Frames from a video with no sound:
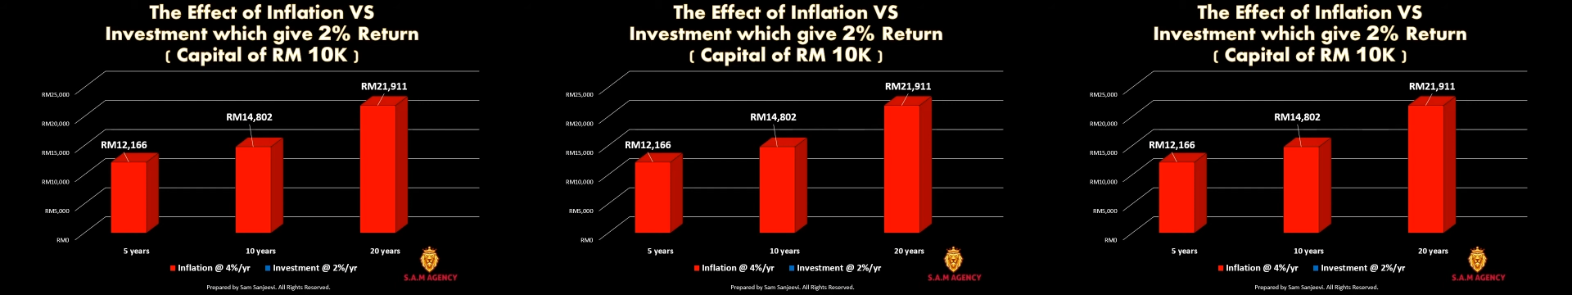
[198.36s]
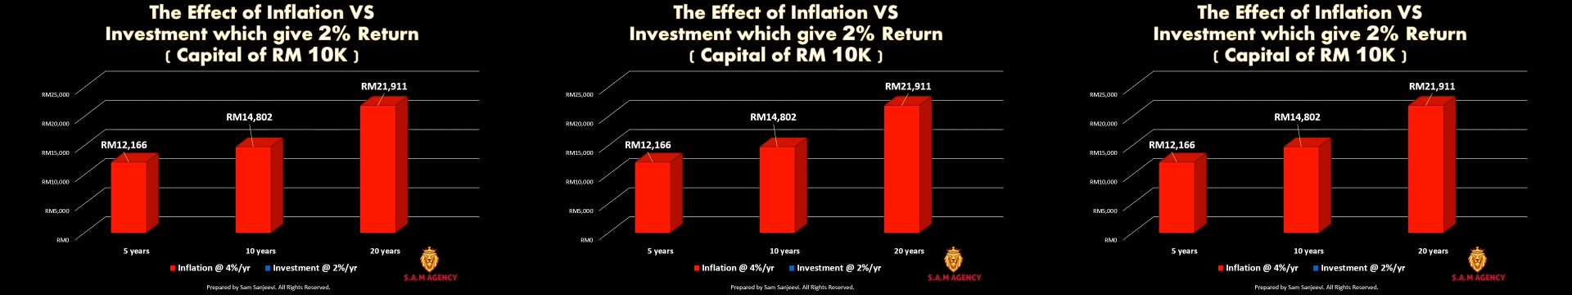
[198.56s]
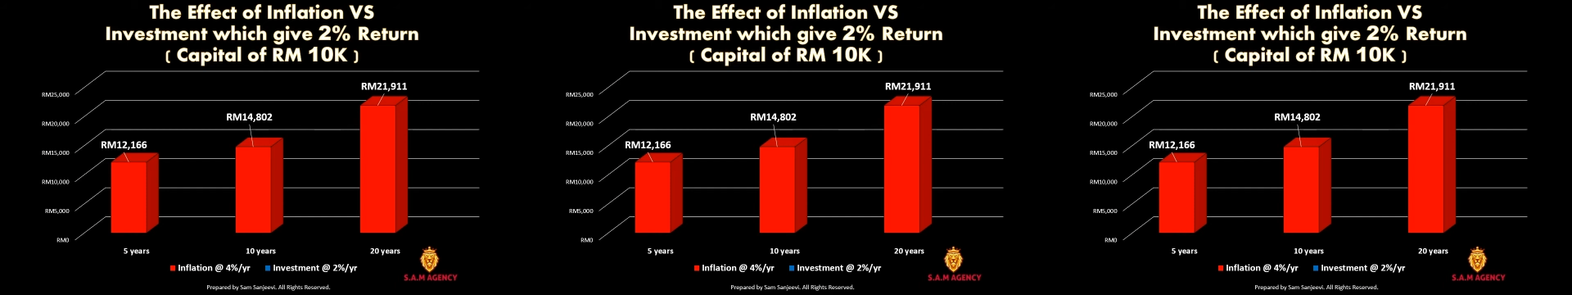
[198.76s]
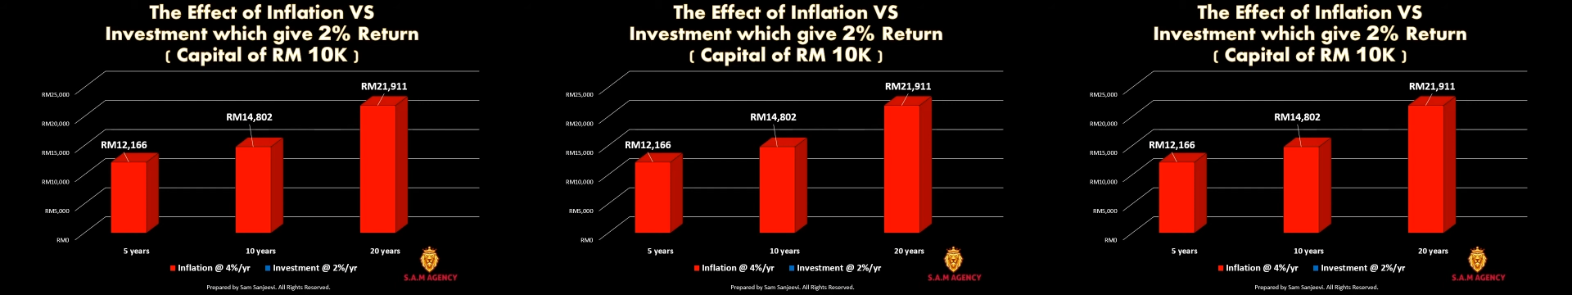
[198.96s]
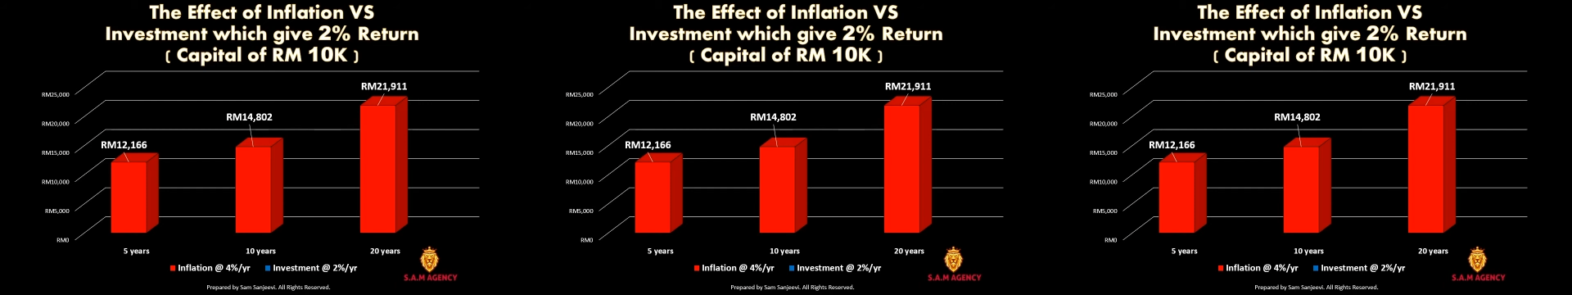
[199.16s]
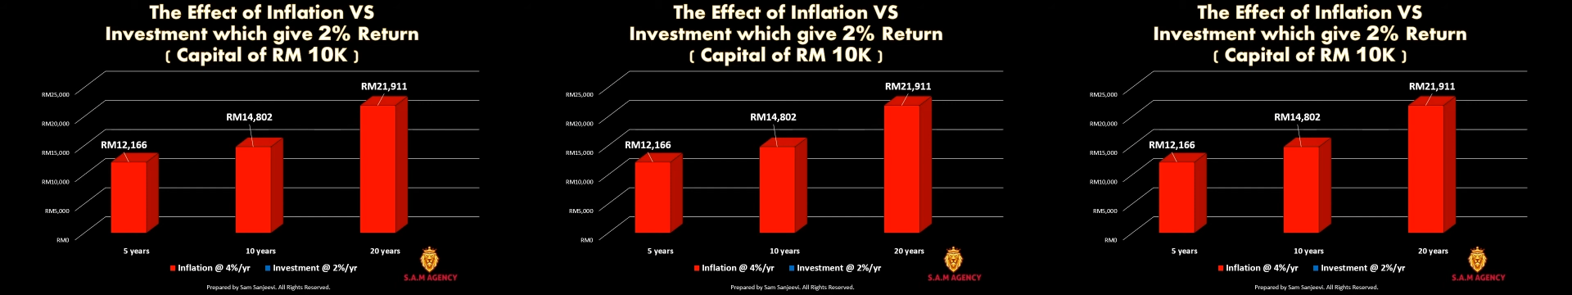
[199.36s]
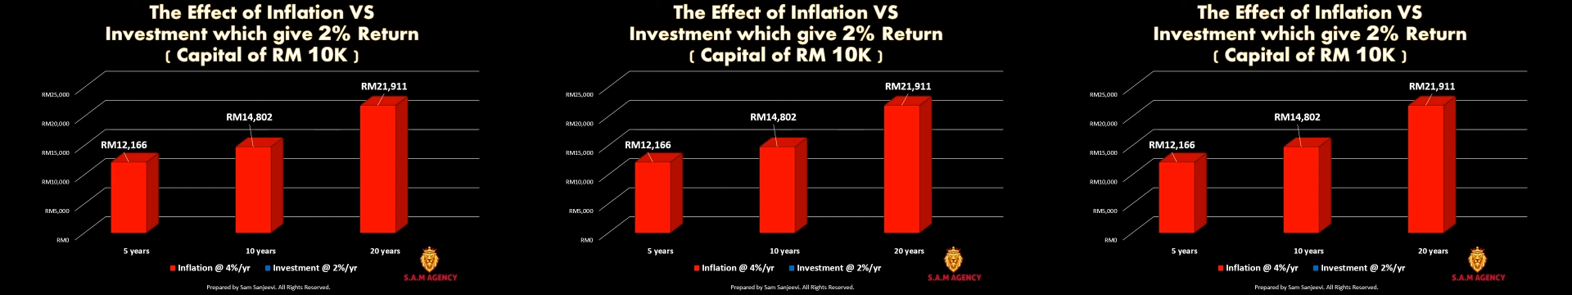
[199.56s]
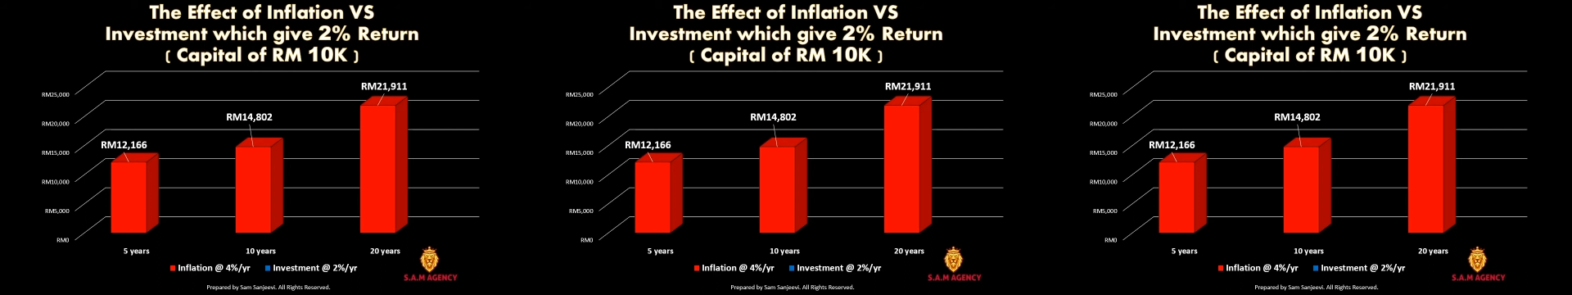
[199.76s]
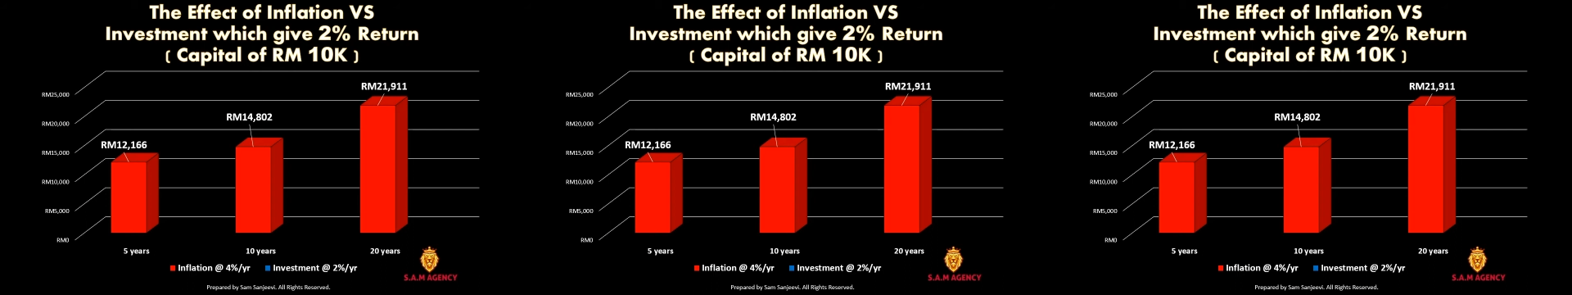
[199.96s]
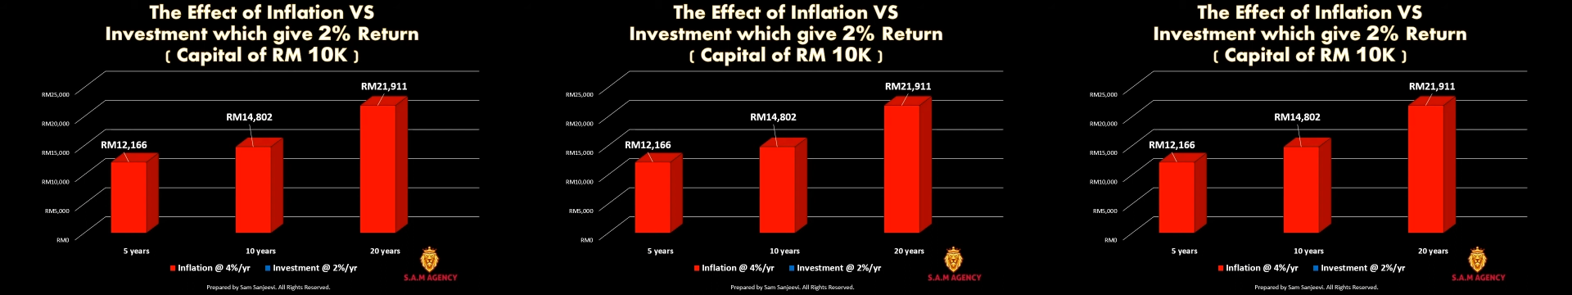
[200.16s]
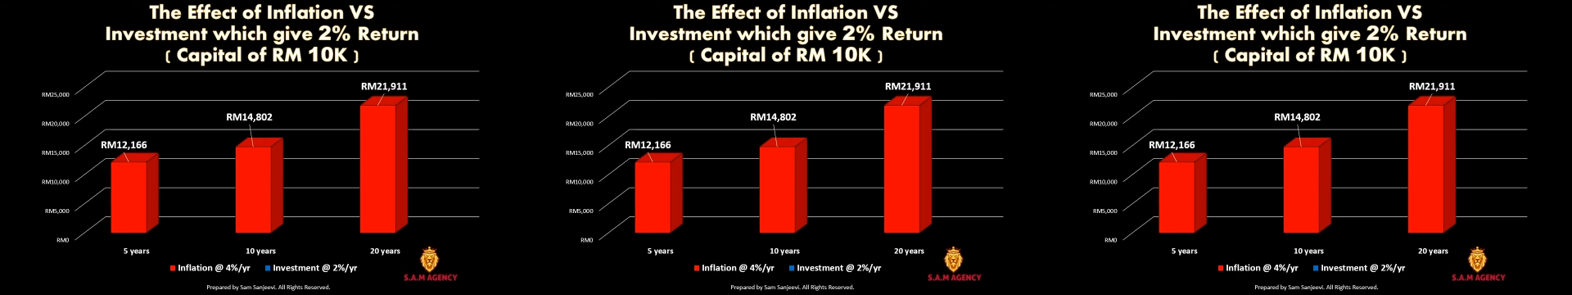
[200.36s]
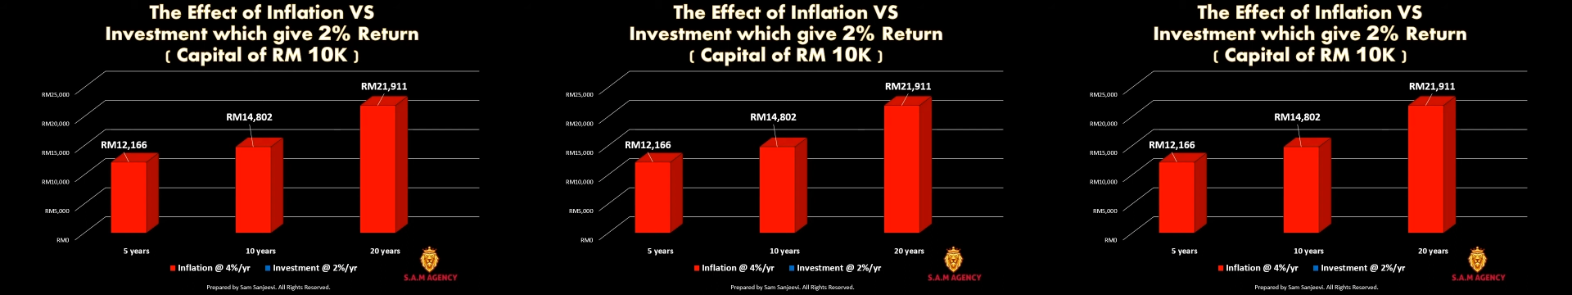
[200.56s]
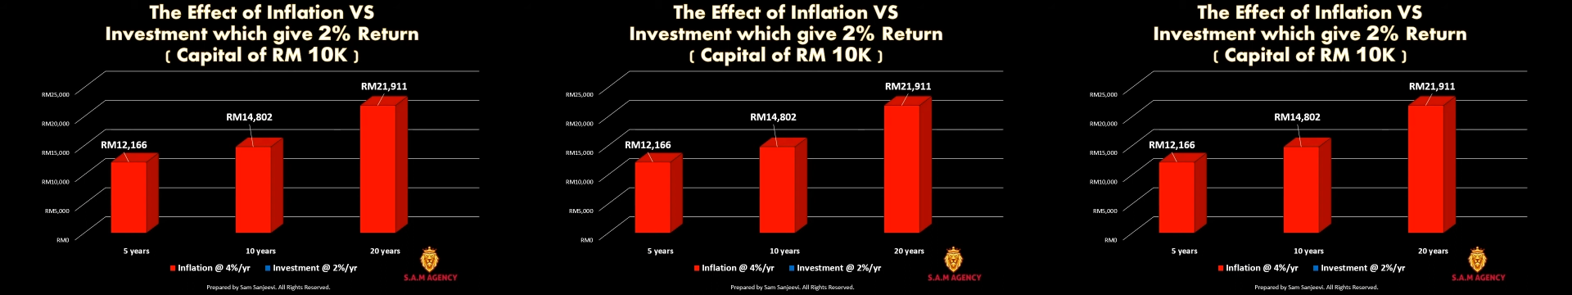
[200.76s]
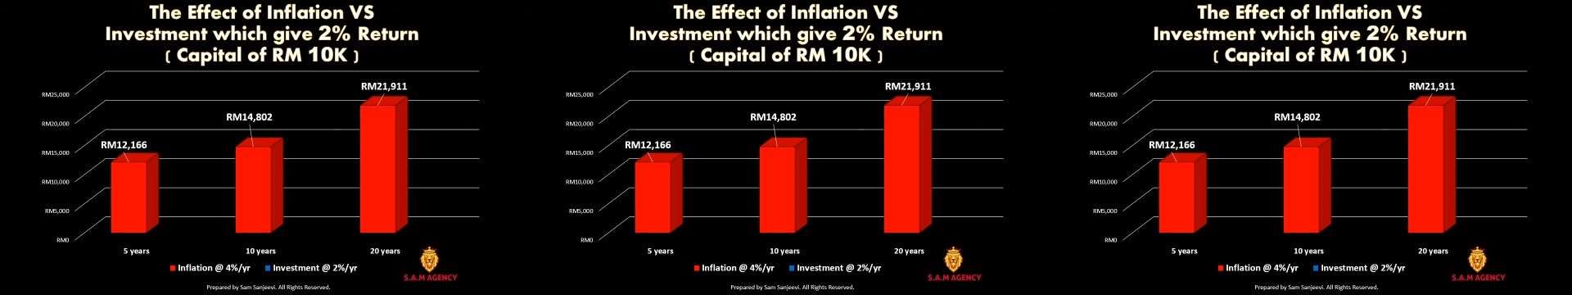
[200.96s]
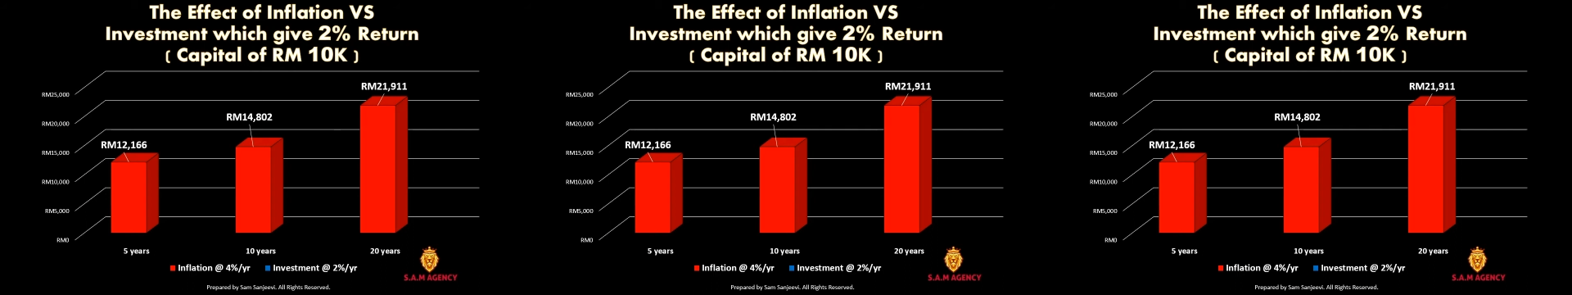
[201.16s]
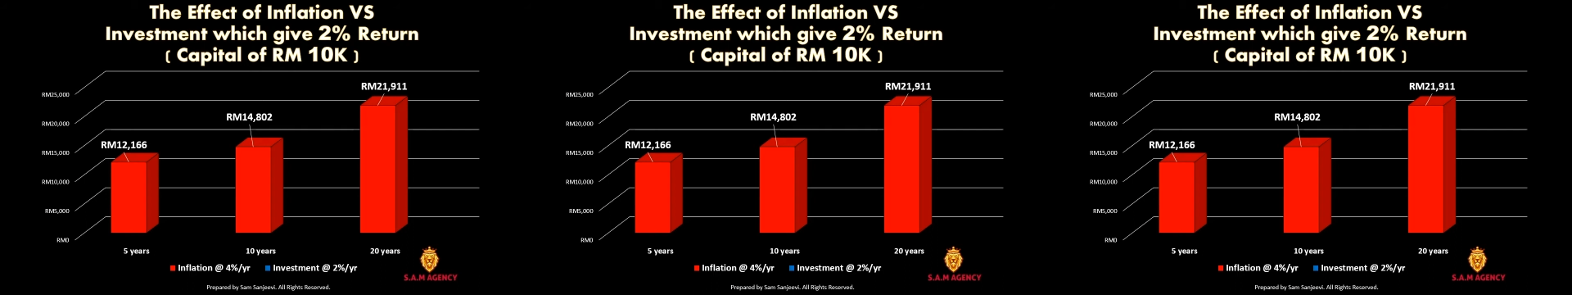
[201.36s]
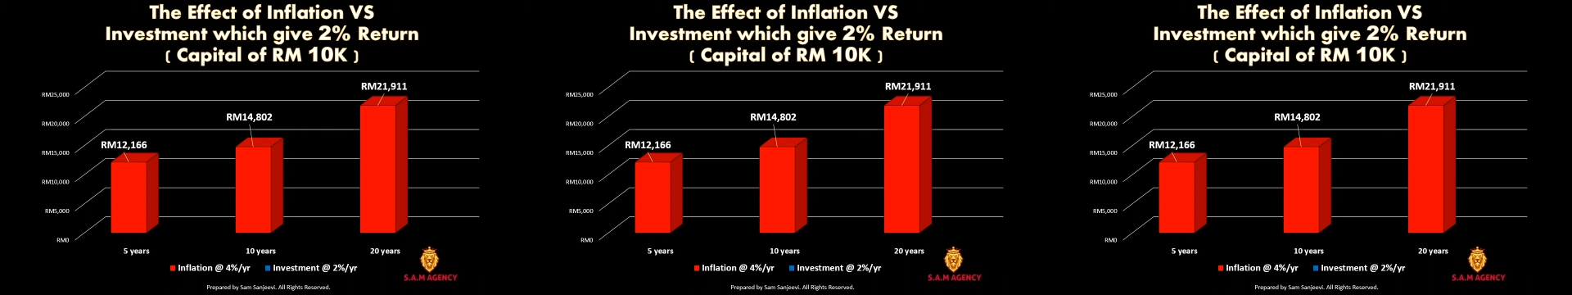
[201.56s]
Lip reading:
Nobody's mouth can be seen.